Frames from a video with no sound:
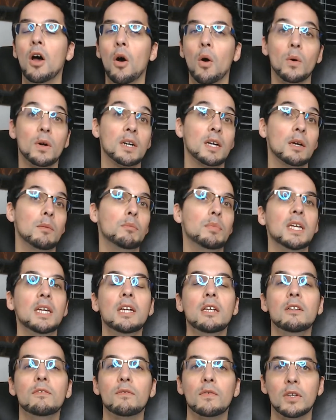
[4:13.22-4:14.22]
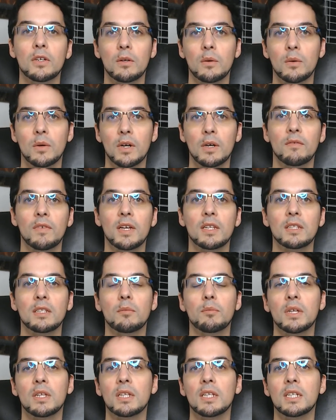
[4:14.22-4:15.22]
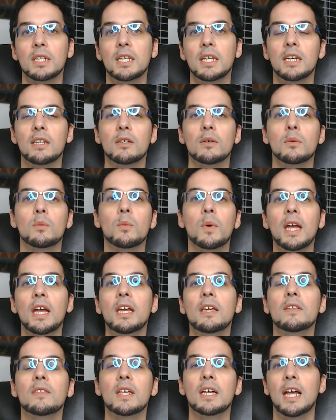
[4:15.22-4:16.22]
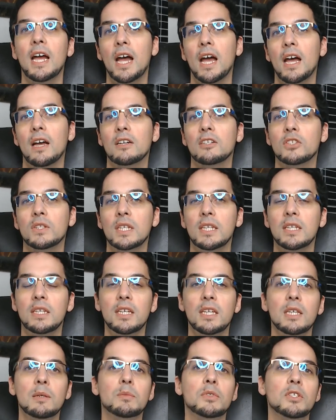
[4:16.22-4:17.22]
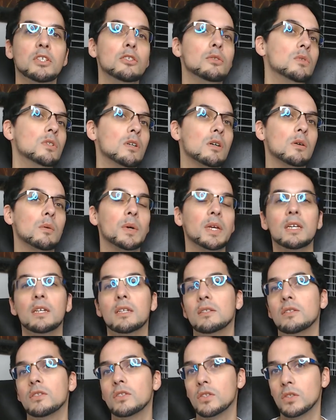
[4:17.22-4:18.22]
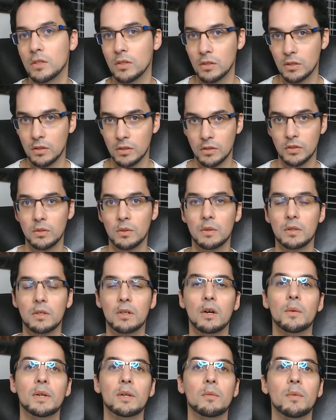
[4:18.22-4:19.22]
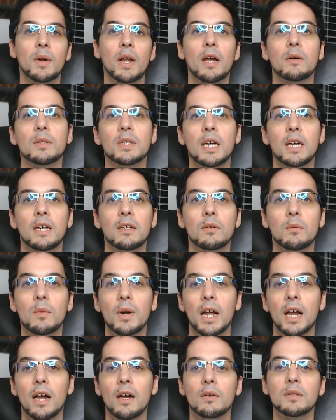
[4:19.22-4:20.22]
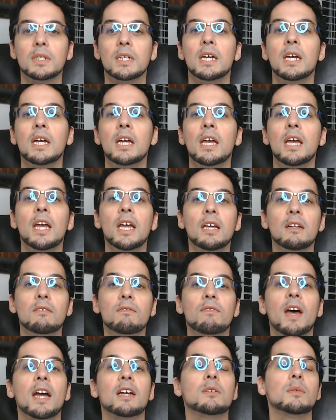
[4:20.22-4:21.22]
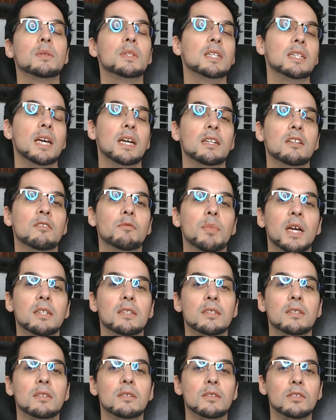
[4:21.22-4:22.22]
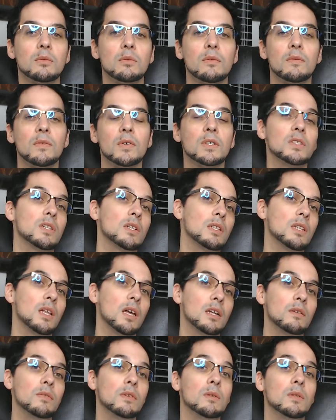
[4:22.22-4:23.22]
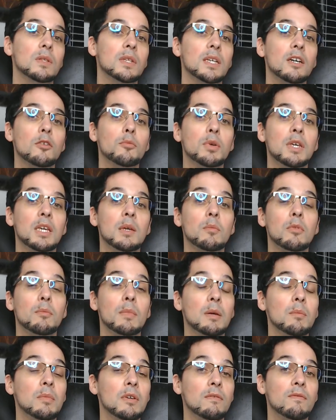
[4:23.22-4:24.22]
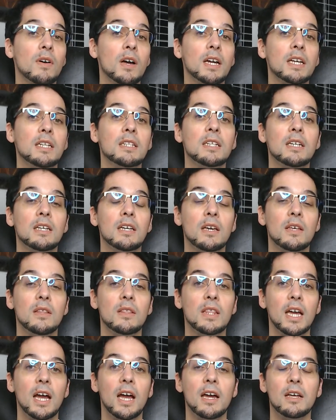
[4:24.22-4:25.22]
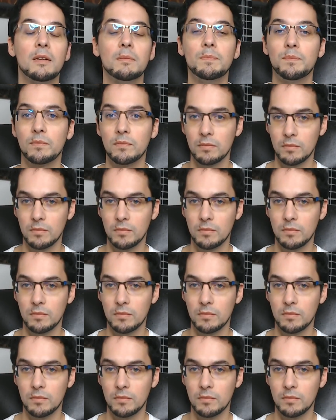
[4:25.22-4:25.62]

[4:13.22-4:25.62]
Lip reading: or compete for your availability in a way that actually keeps you going in circles or going round and round. In fact, with the Knight of Pentacles reversed, a lot of you Leo people may be finding that